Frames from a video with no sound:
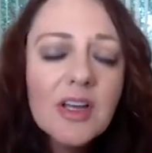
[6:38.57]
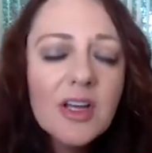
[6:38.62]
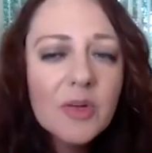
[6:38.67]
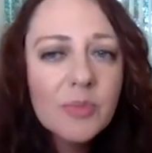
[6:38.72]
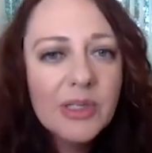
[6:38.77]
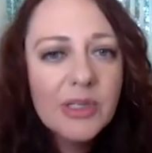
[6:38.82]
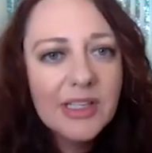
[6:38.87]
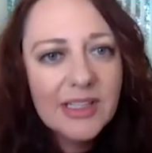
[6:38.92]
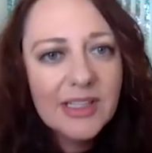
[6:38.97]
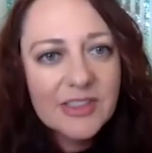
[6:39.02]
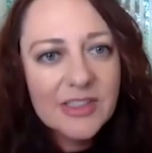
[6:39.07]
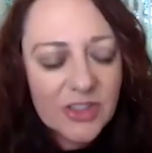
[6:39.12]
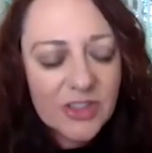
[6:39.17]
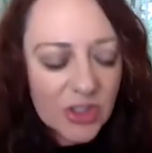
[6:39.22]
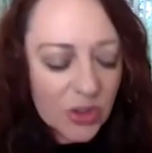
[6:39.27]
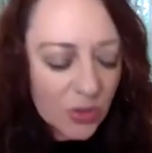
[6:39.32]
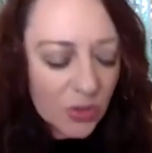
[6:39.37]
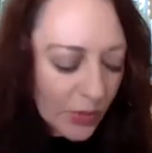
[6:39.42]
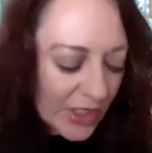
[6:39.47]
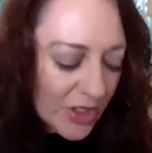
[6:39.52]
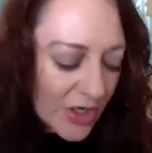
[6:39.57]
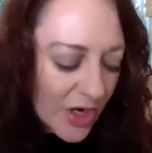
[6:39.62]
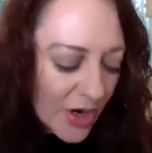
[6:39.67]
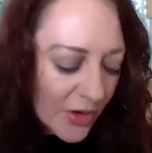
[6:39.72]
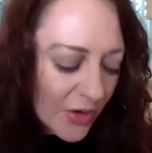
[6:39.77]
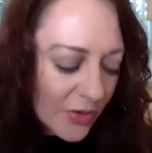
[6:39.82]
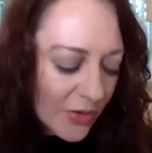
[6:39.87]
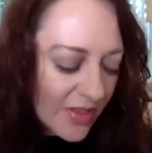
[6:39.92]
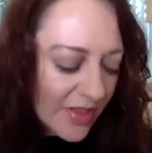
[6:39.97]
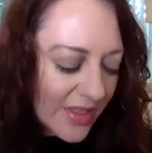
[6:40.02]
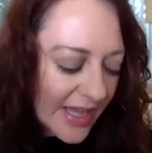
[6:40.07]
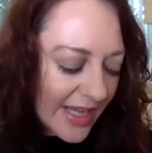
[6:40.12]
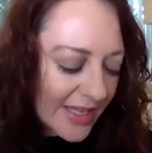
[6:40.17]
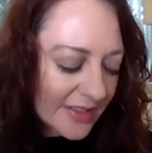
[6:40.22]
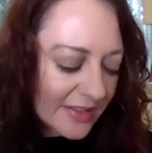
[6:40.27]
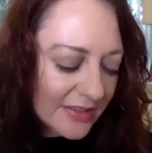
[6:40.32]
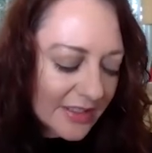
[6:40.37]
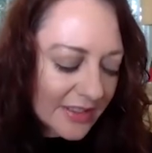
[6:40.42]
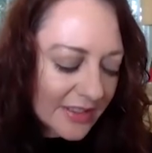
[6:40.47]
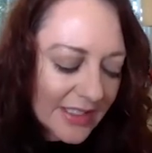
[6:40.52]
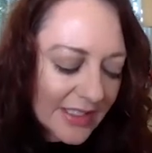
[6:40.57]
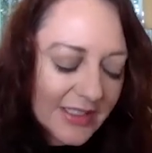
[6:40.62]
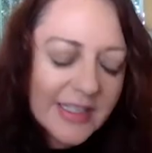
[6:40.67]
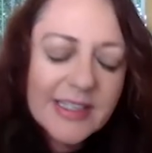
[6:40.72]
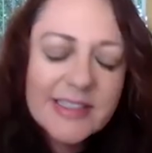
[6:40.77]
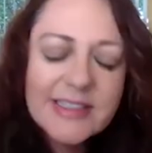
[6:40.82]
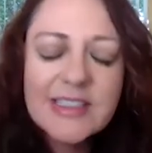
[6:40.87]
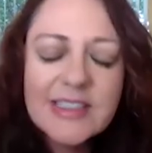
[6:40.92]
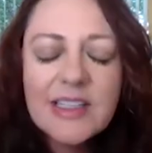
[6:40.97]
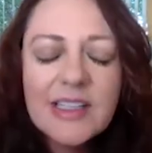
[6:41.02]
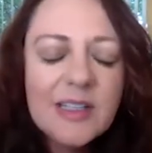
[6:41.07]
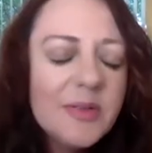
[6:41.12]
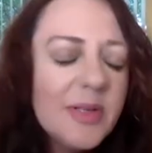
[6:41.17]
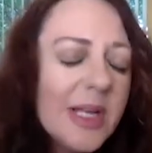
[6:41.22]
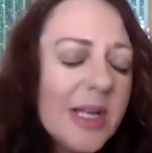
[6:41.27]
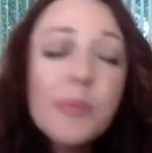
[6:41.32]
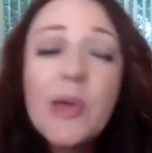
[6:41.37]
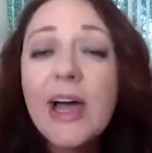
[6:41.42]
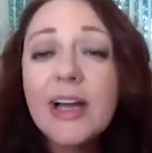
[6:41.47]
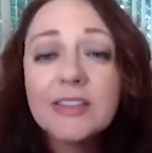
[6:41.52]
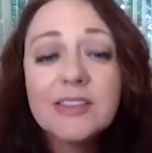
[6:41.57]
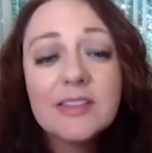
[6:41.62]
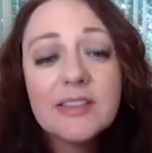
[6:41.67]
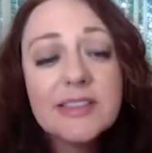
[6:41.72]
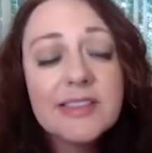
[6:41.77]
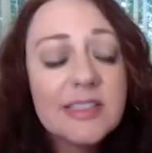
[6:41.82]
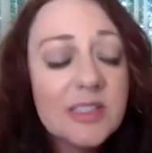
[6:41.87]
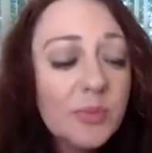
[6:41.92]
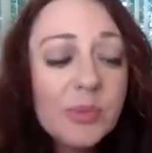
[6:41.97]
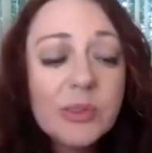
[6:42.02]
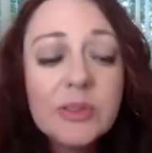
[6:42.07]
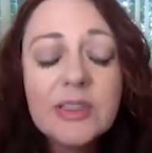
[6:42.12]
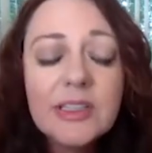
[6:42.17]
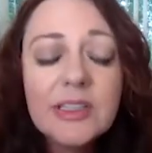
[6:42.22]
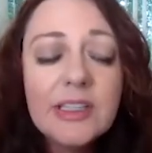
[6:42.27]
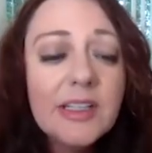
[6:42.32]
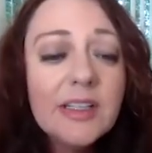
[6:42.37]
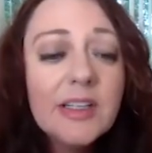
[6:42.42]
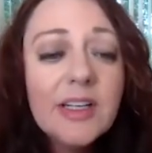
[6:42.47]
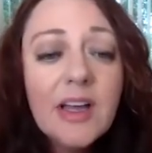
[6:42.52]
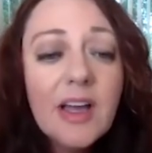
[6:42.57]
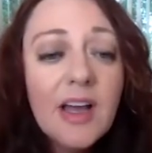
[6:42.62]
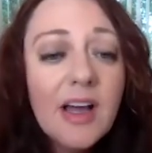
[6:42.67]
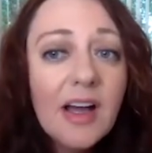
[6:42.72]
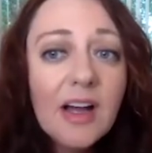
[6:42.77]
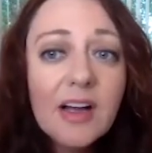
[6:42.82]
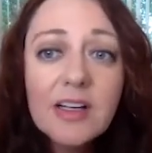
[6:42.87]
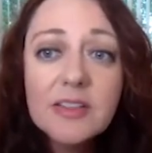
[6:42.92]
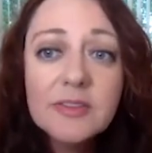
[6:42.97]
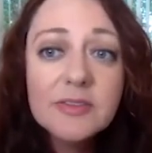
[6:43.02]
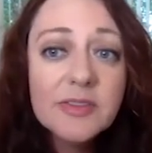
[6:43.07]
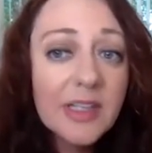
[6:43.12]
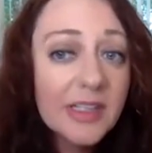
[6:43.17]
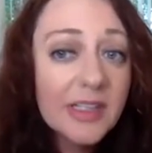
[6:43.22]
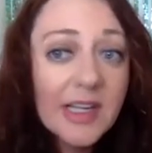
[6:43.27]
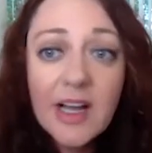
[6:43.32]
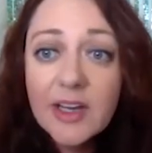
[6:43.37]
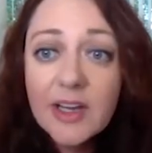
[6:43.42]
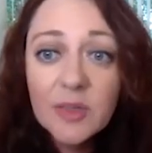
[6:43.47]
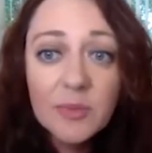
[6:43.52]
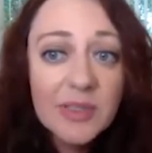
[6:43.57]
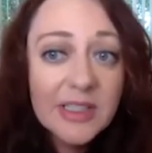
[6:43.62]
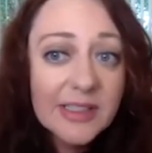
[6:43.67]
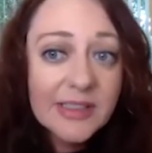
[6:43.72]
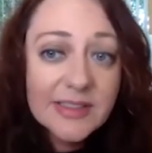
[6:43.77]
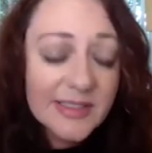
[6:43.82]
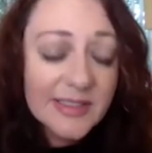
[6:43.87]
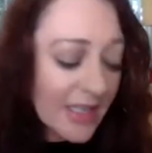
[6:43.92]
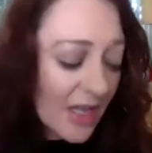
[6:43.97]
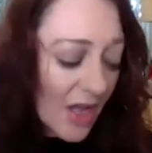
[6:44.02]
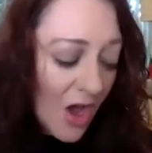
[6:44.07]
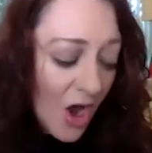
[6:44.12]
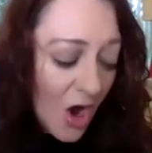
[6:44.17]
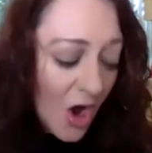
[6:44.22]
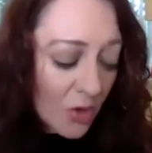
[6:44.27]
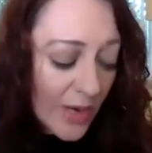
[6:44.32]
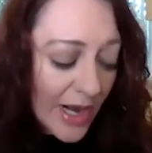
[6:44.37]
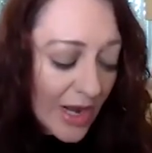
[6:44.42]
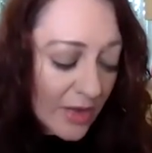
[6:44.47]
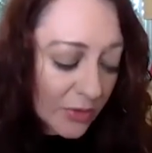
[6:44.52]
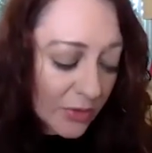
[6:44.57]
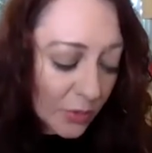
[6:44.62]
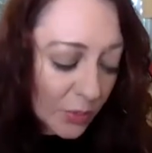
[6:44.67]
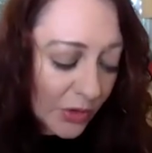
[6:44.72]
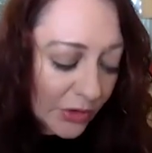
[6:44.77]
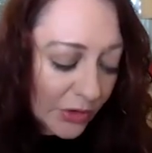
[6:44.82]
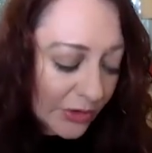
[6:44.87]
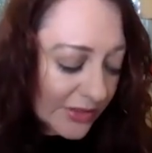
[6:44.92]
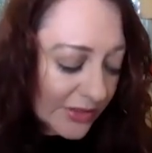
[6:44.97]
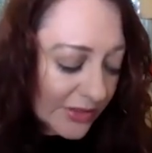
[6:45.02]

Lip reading: But in addition, we know that it has impacted the stability of economies around the world.